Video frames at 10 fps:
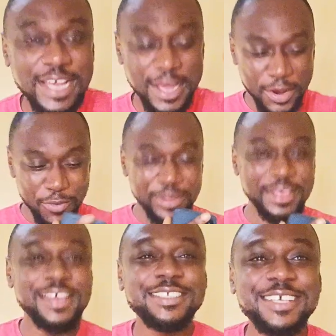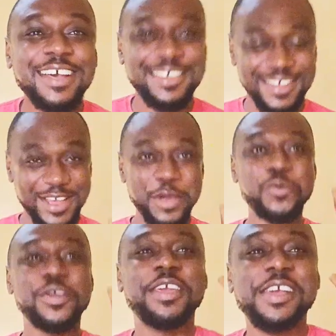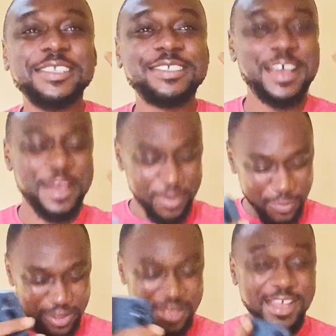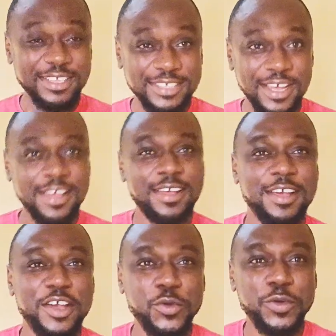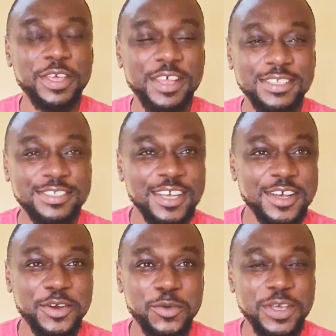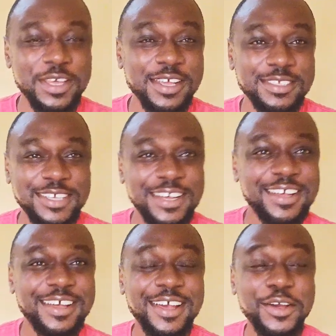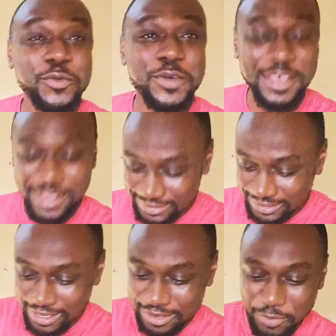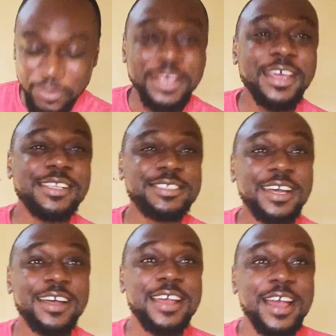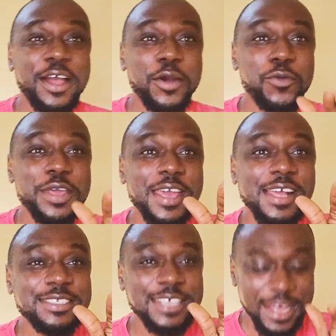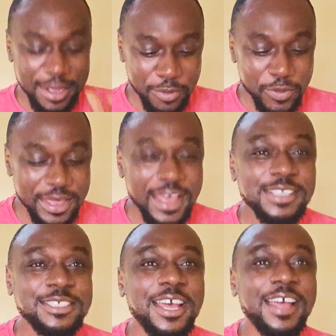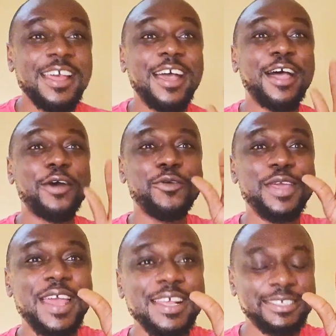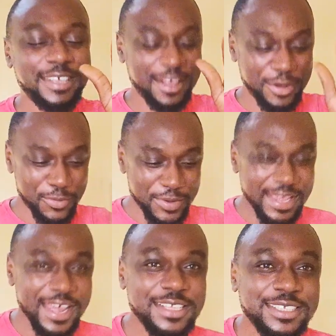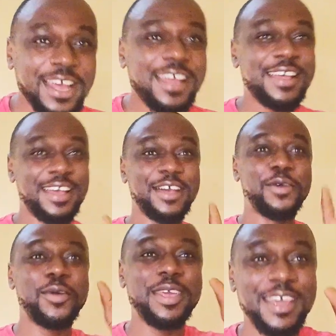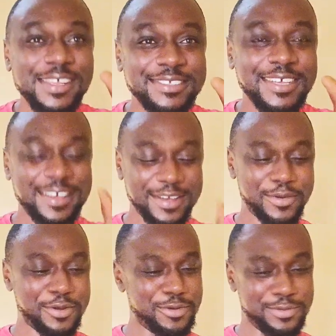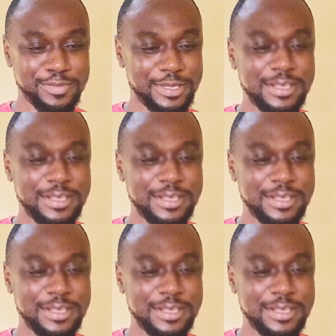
we enter, we enter, we enter, we enter, we enter, we enter, we enter, we enter, we enter, we enter, we enter, we enter. Oh,